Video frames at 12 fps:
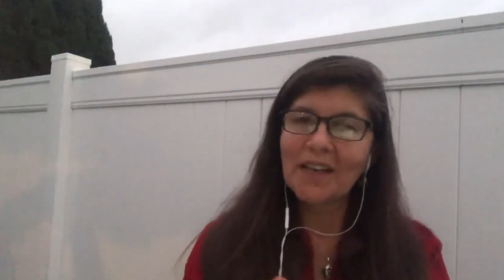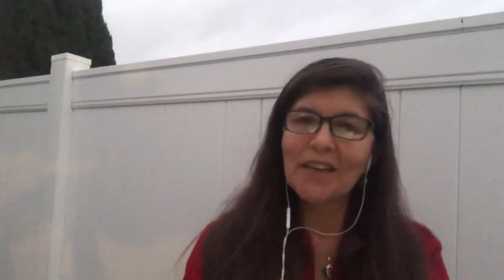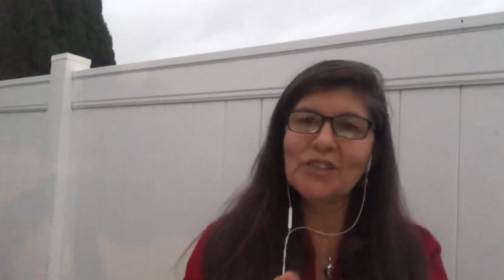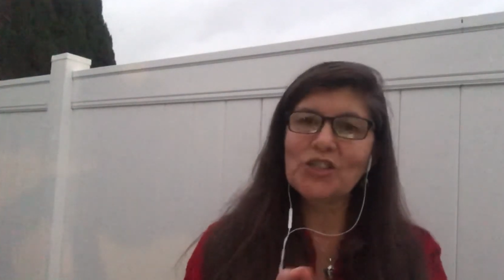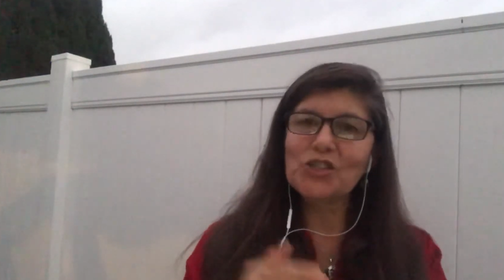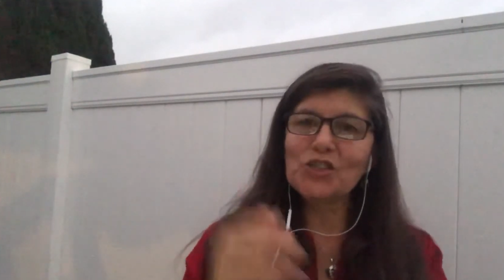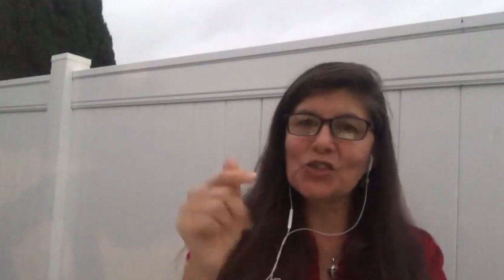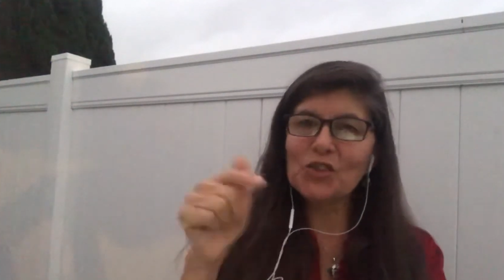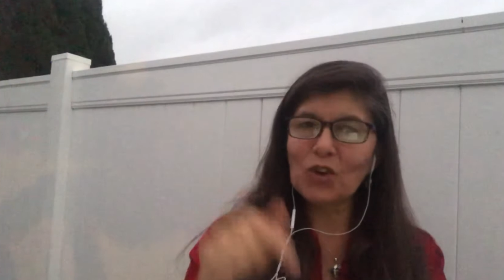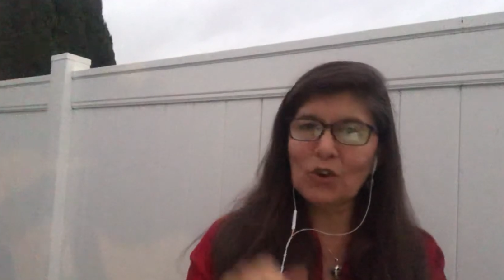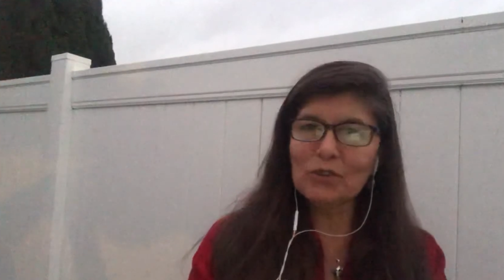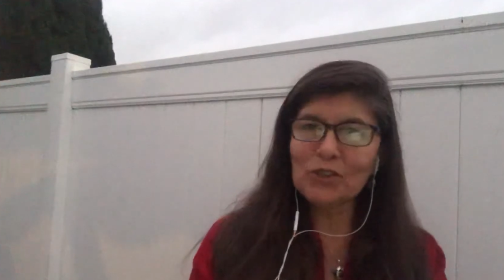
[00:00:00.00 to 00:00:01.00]
just
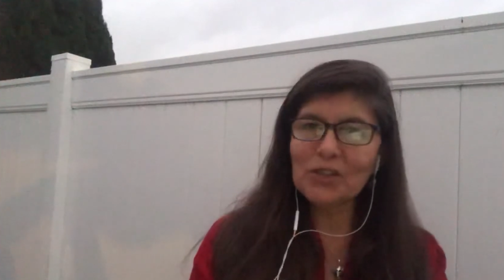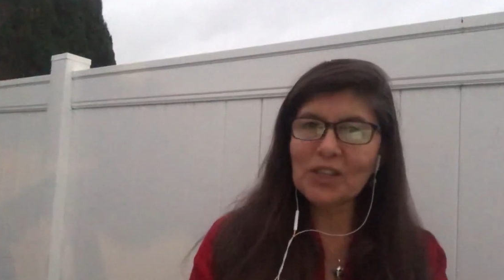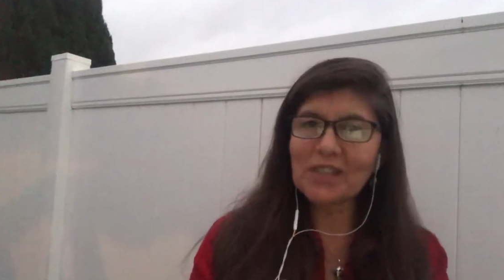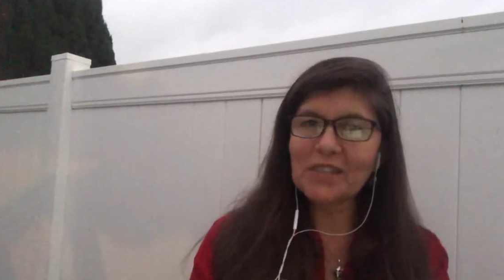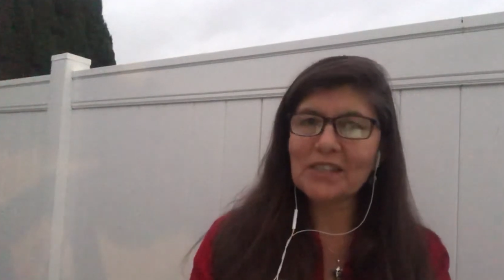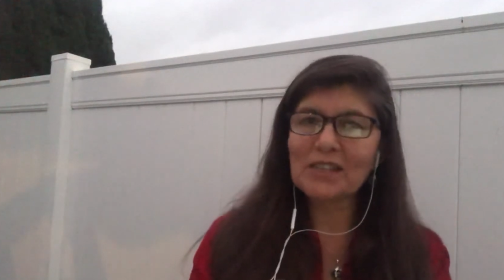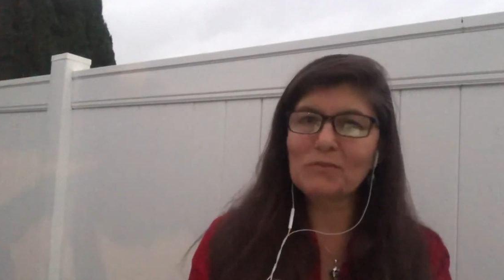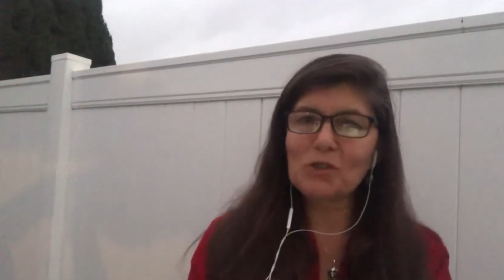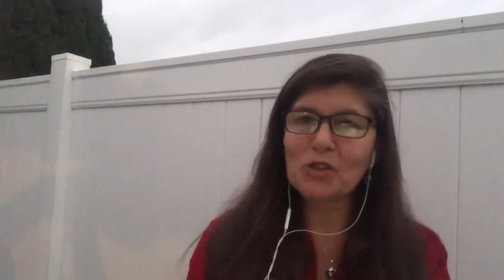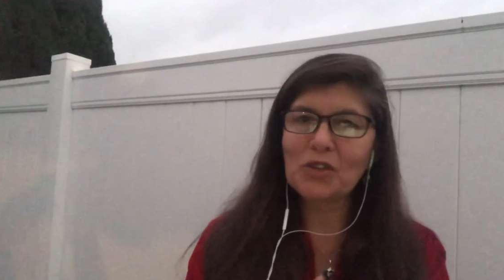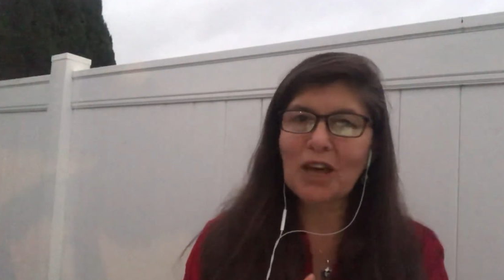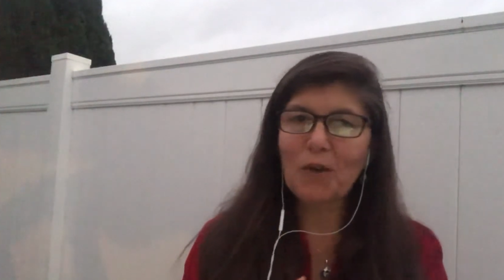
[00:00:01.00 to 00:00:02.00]
go to the
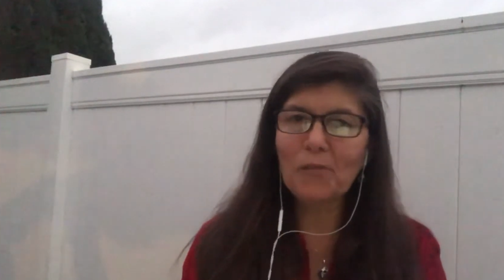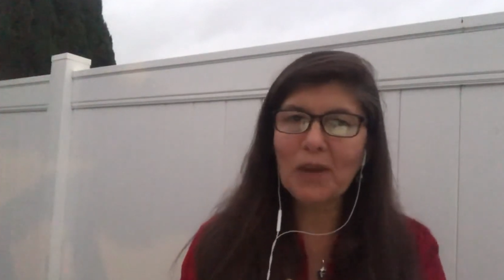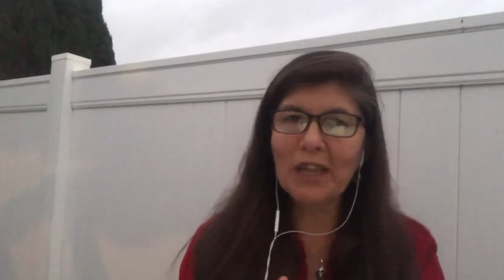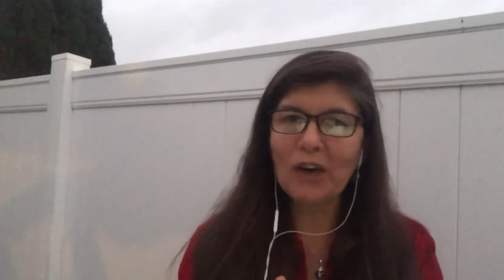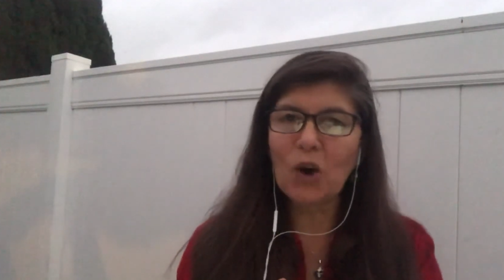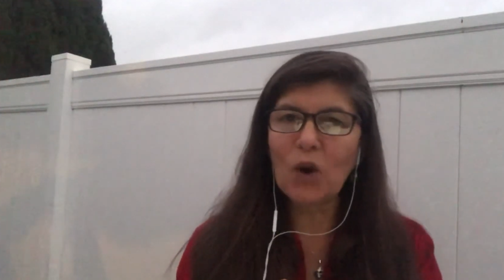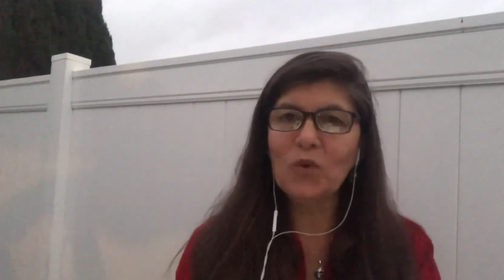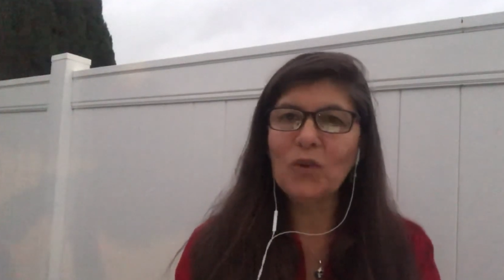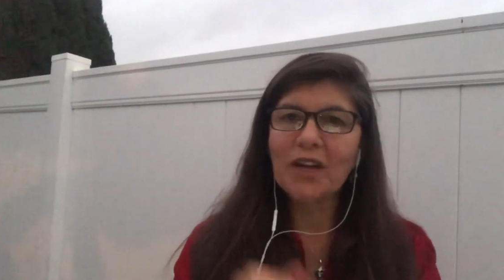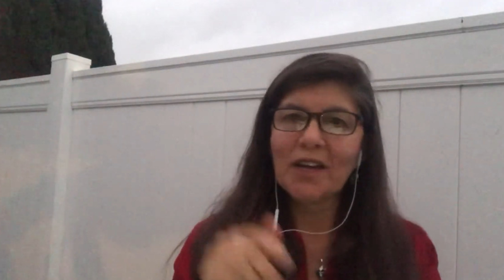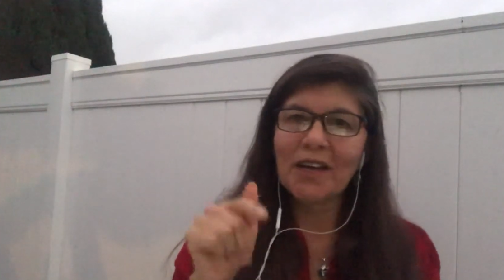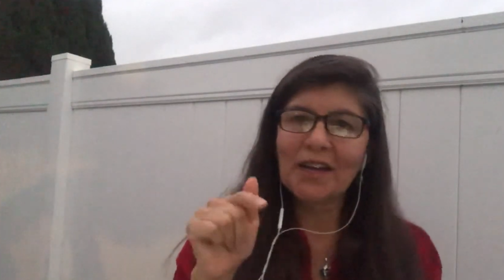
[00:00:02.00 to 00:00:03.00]
description down below
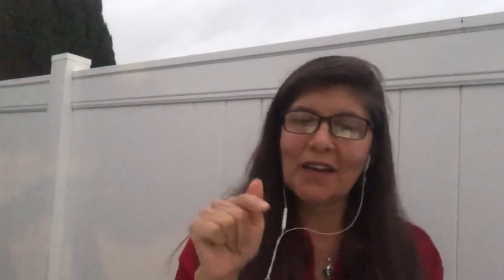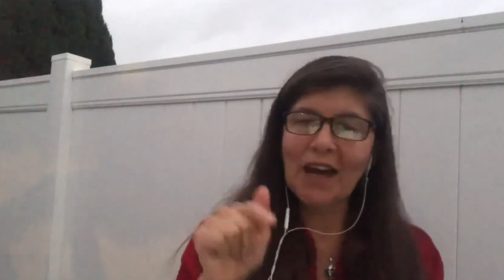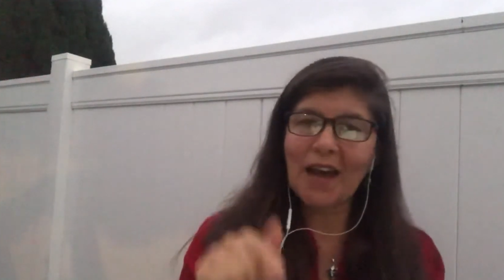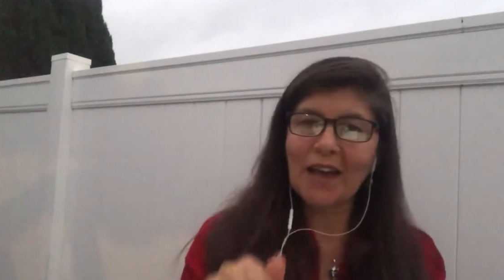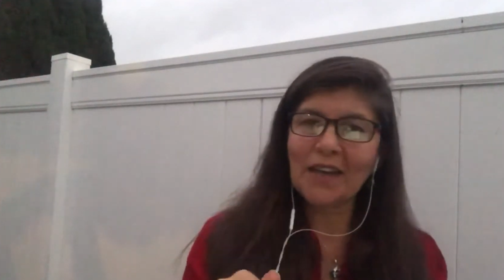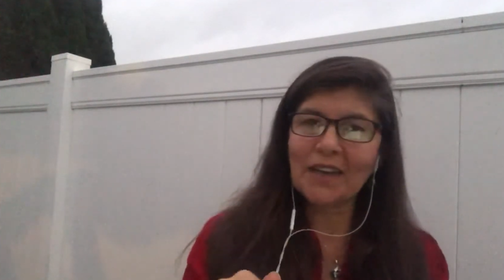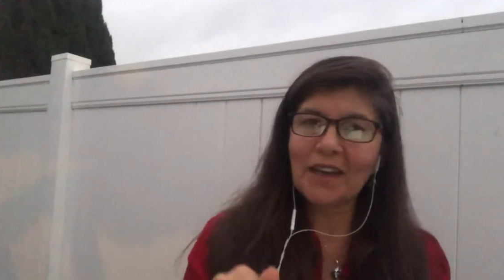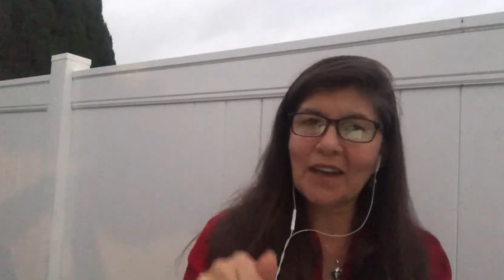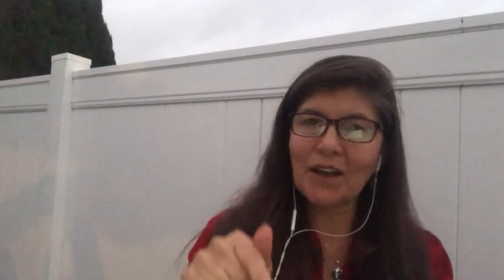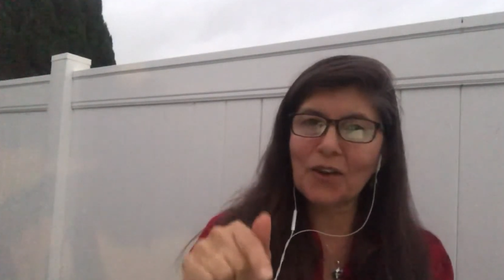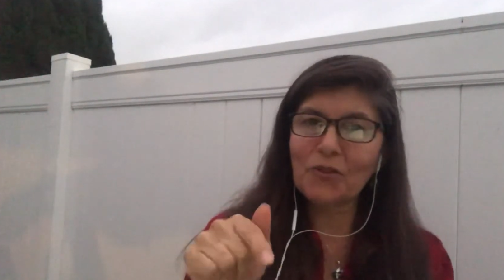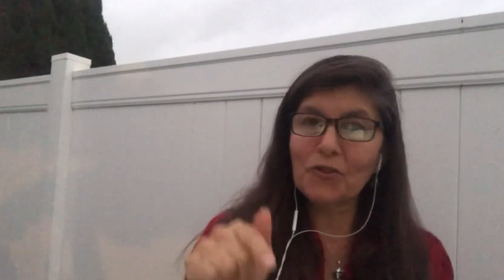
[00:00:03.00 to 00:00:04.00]
and
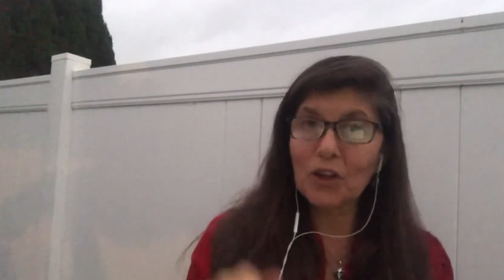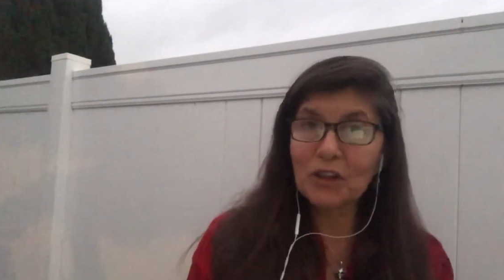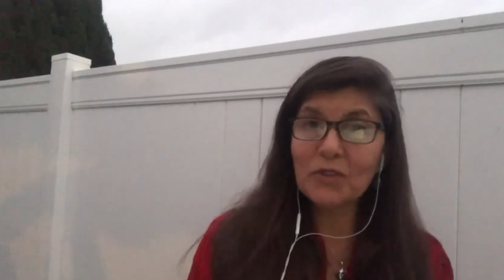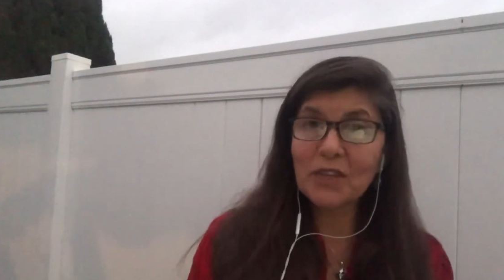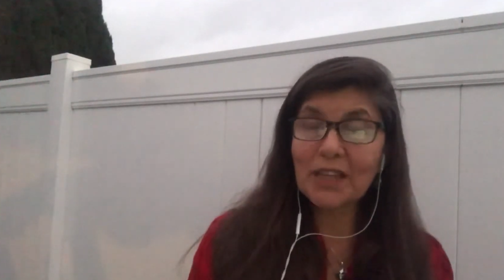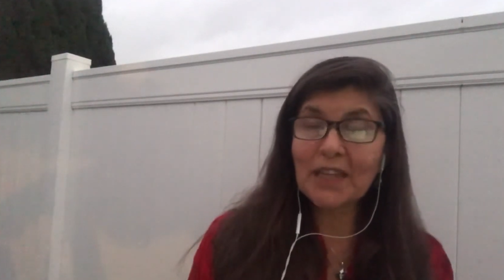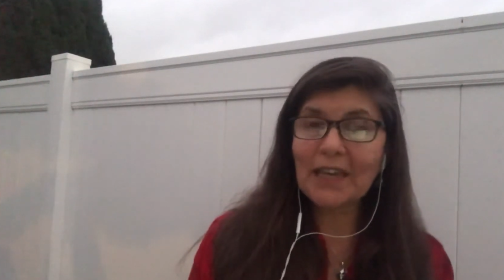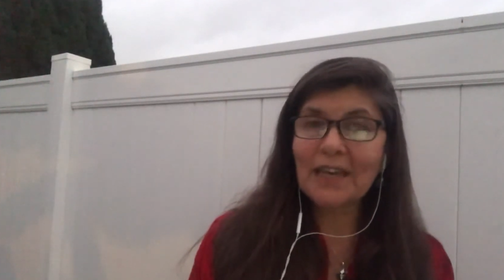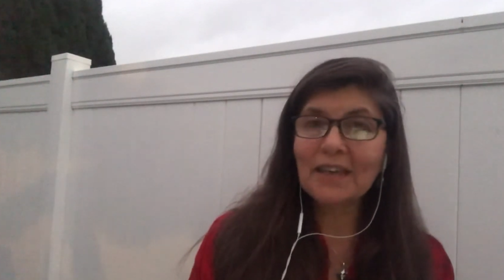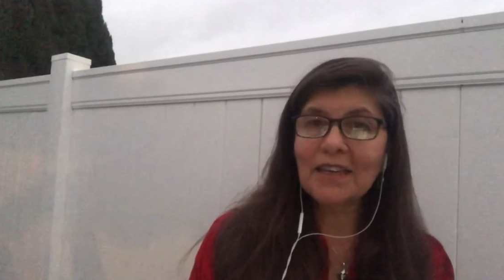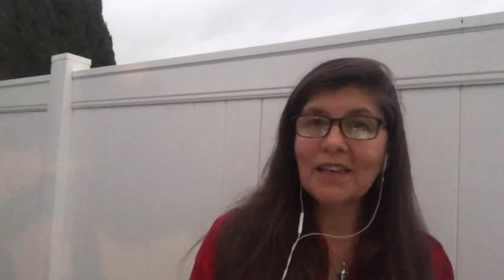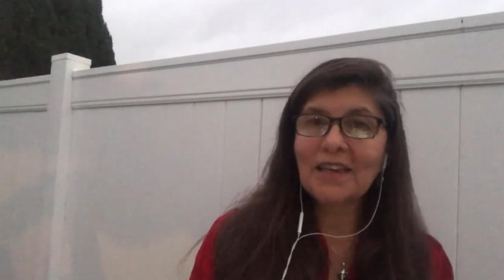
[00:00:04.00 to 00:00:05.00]
follow the
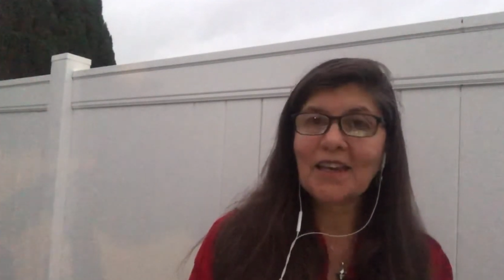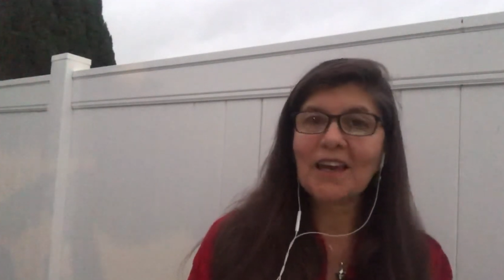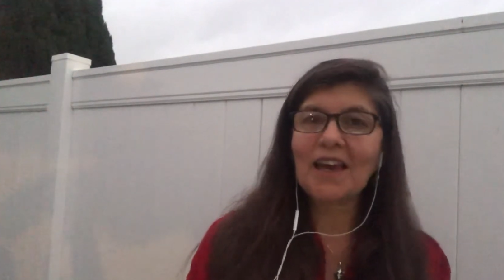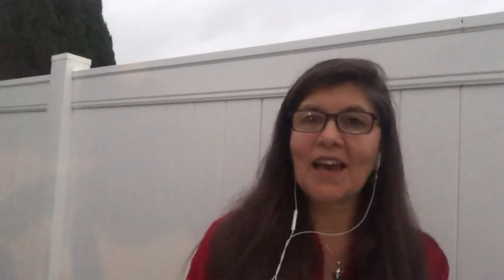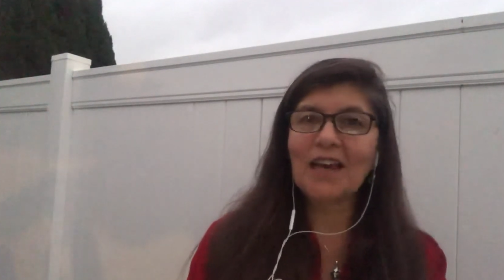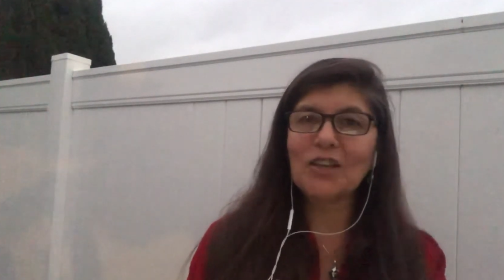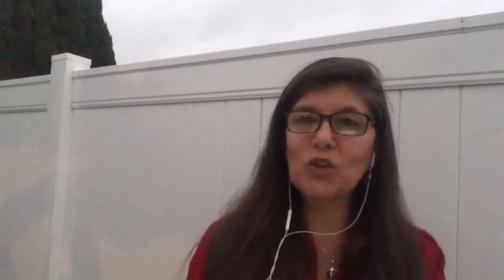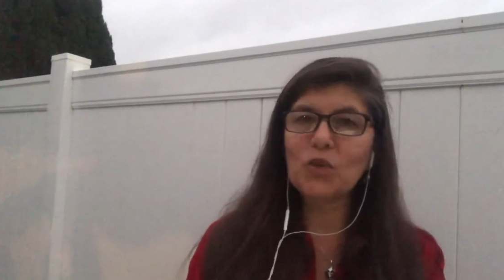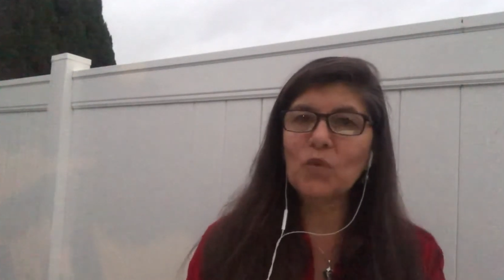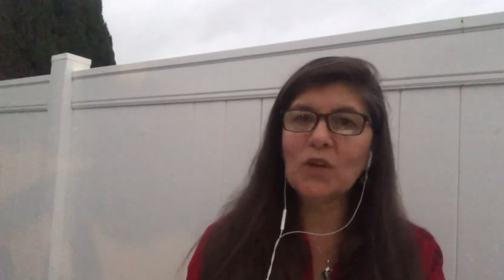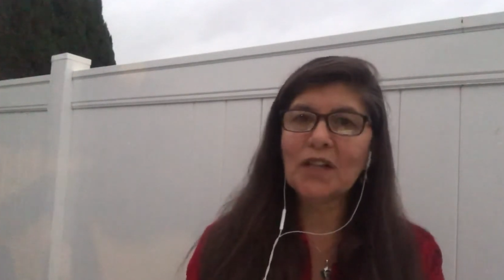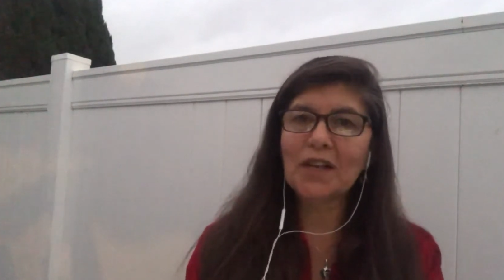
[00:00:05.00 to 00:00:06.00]
link, and
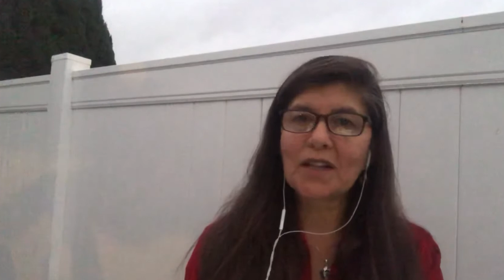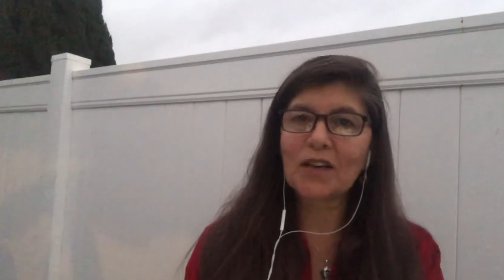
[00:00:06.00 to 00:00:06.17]
you